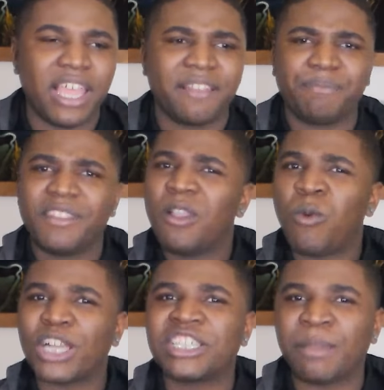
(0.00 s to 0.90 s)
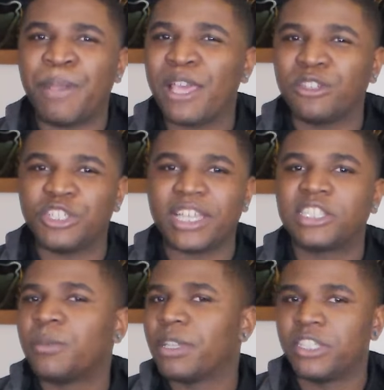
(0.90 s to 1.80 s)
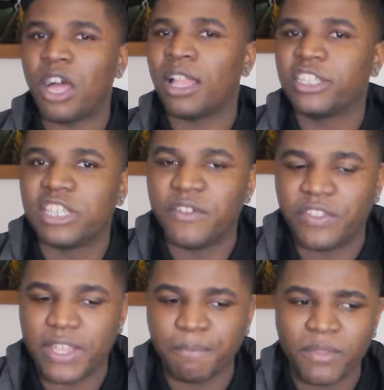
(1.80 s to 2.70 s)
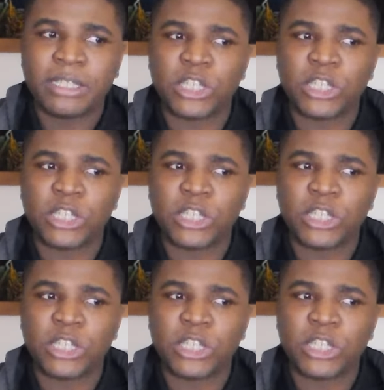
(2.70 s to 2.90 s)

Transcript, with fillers: like watching the panels, you get so much knowledge and everything.